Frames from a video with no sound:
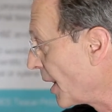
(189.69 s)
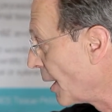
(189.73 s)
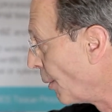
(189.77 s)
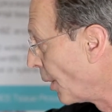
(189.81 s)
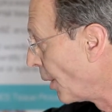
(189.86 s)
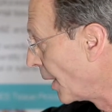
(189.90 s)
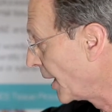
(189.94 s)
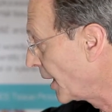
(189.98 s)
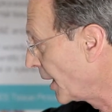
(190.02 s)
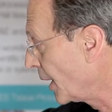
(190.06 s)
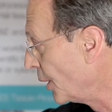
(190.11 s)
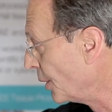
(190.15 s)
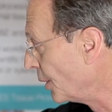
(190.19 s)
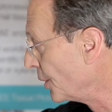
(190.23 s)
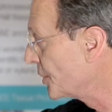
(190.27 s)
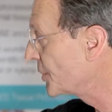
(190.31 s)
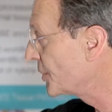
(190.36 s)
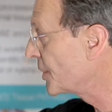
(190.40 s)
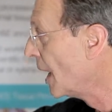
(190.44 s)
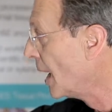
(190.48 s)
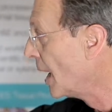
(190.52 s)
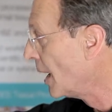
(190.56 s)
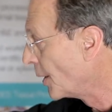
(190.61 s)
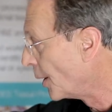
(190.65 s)
they want to
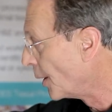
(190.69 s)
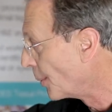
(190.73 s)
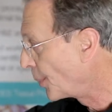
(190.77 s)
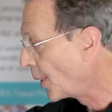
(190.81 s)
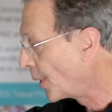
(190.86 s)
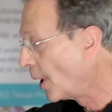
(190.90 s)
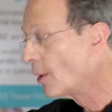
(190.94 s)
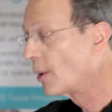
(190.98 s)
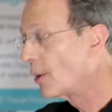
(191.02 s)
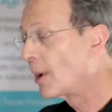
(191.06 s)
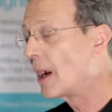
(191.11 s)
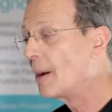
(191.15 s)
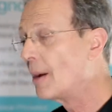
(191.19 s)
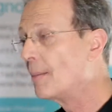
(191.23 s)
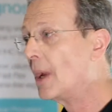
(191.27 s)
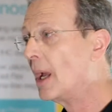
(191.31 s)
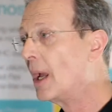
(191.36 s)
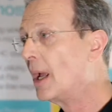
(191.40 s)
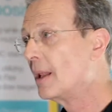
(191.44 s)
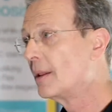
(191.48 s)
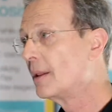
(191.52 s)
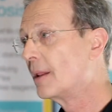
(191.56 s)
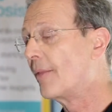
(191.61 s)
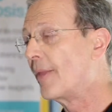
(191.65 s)
use, the program
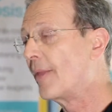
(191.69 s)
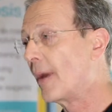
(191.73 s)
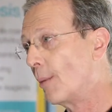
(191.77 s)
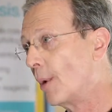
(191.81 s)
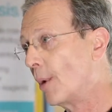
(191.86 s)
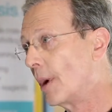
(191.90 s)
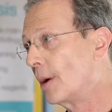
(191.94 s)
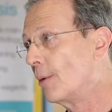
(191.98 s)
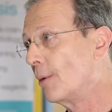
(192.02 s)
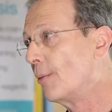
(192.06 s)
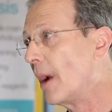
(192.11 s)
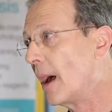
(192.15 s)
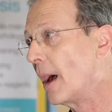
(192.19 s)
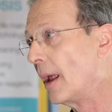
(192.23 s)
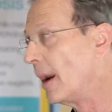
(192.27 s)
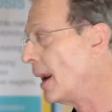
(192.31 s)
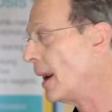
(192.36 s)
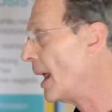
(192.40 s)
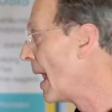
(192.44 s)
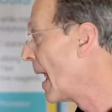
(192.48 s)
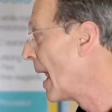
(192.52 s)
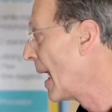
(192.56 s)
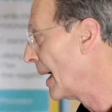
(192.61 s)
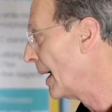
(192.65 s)
that they want to run
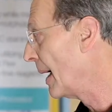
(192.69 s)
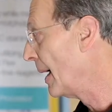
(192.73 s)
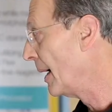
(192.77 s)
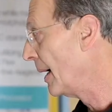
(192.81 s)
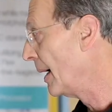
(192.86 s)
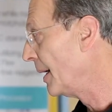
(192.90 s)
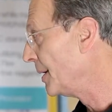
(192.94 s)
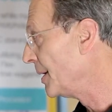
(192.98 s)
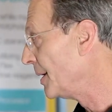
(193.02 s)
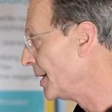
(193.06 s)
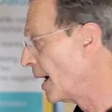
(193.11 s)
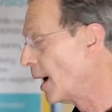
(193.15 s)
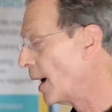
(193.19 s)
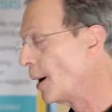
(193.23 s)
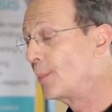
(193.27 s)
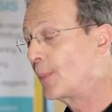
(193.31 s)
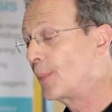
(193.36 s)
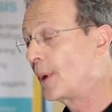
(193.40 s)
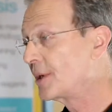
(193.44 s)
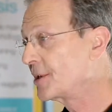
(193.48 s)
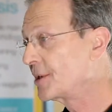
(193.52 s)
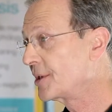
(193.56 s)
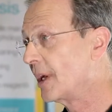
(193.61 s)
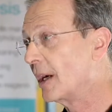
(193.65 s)
and uh,
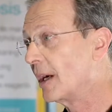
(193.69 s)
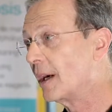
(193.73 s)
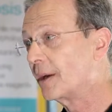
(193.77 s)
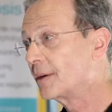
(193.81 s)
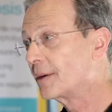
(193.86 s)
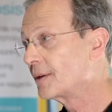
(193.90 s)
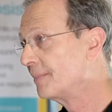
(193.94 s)
press start.